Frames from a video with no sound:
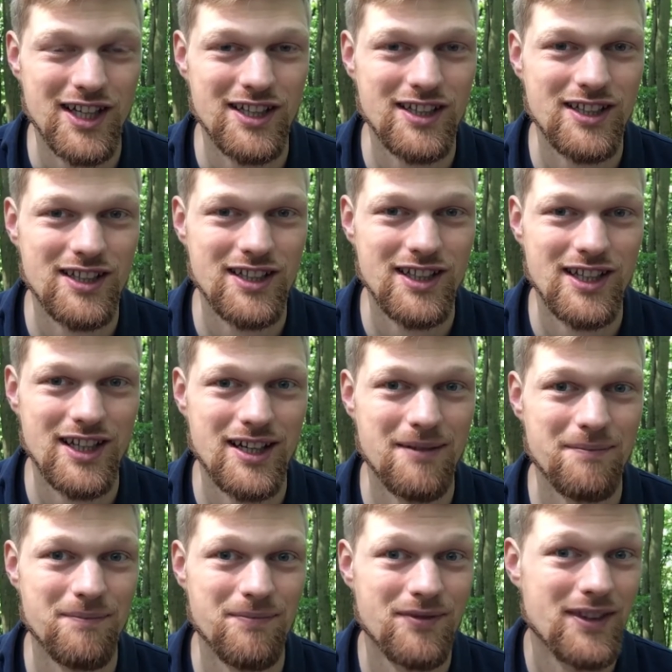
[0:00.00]

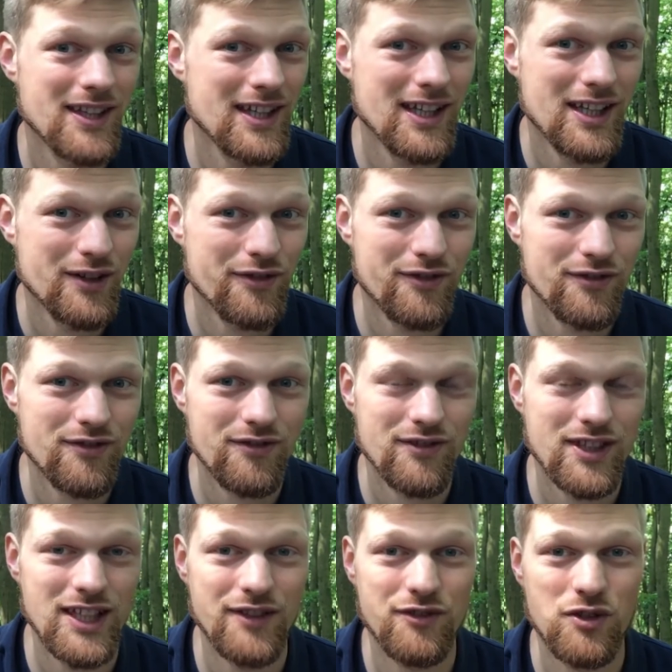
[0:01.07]
tell,
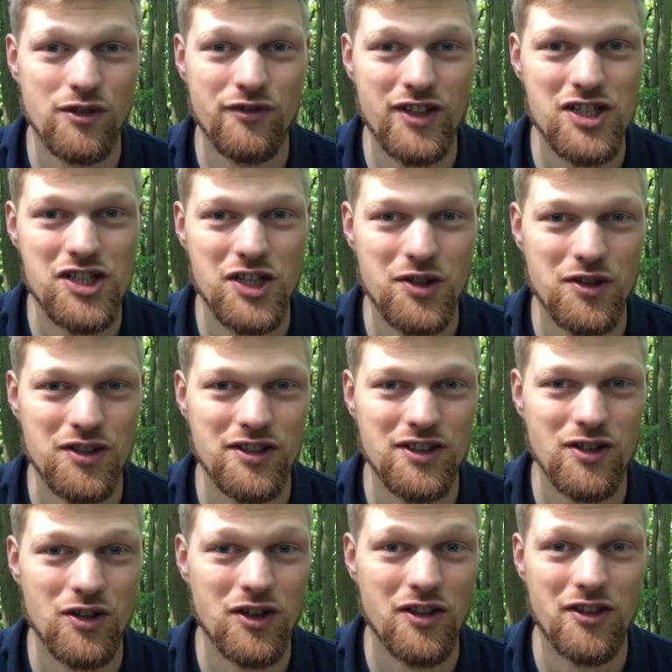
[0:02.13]
if you're featured
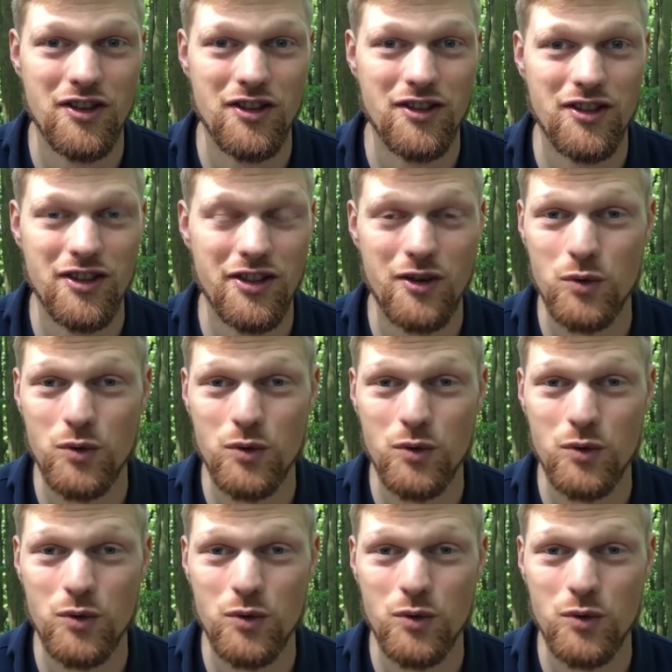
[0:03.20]
on